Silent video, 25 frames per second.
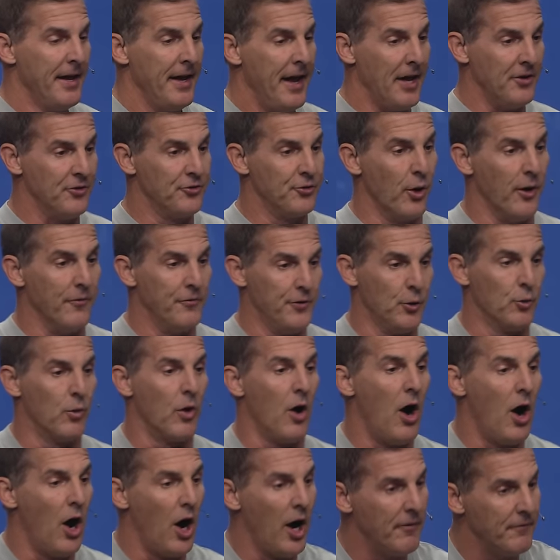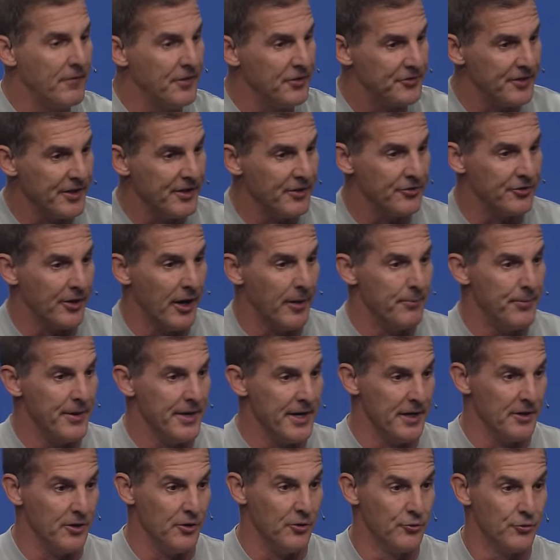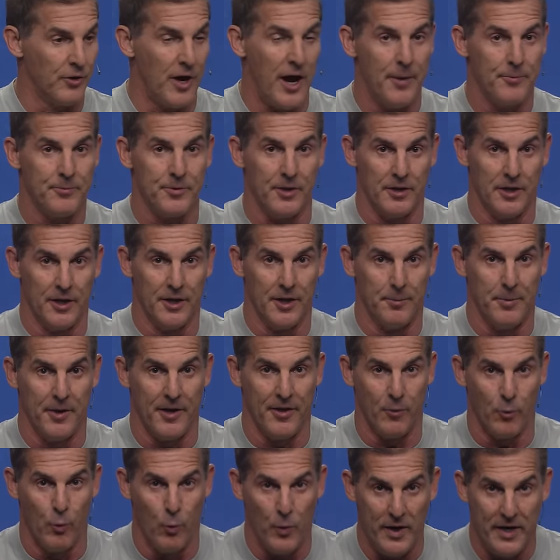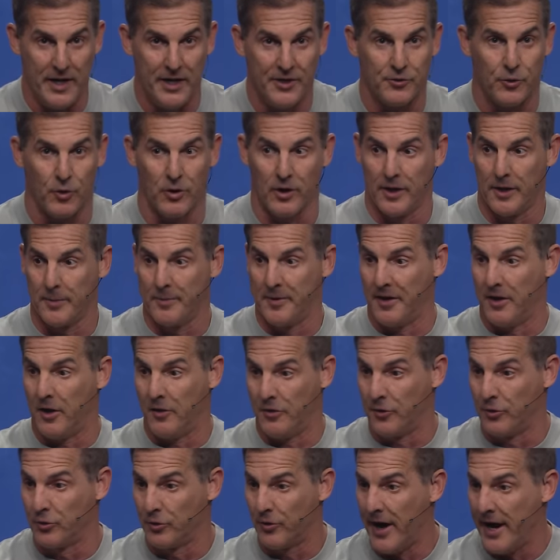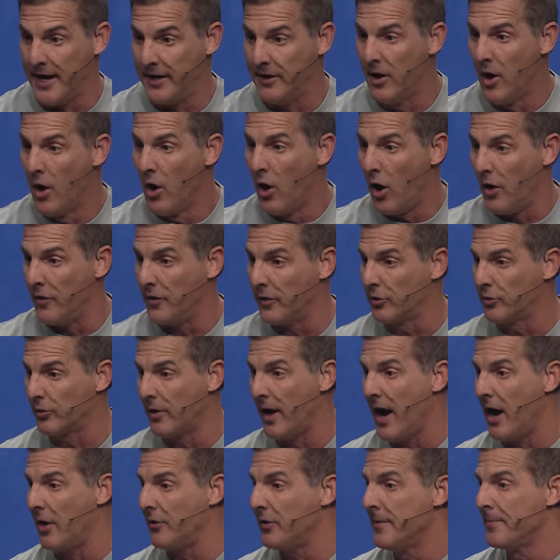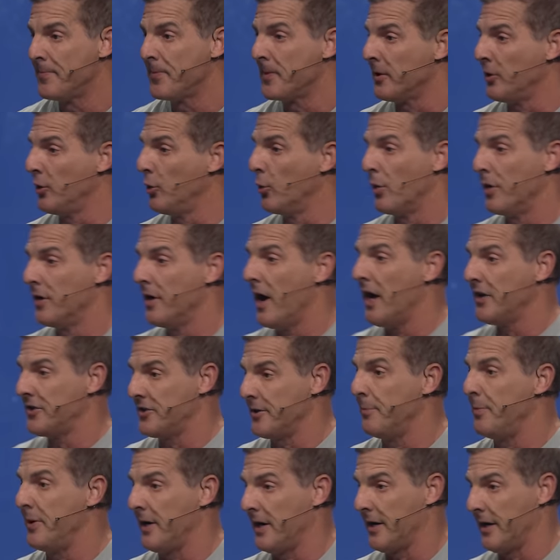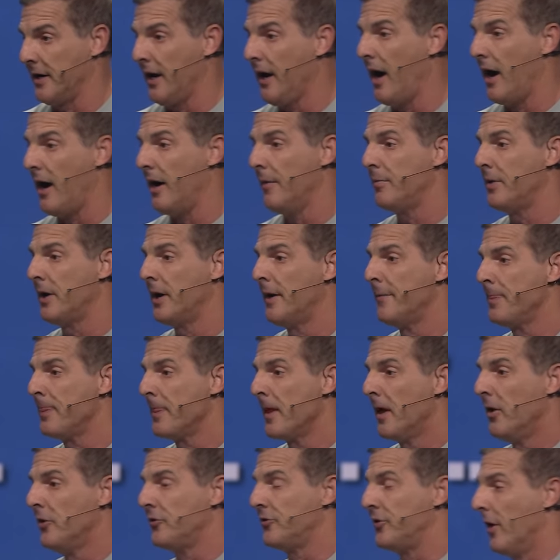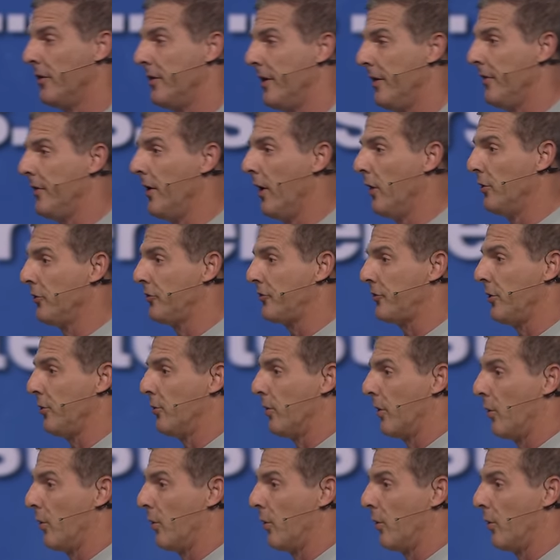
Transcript: And so, if you were harvesting something and you dropped a little bit of the wheat or a little bit of the grain on the ground, you were not to pick it up so that those who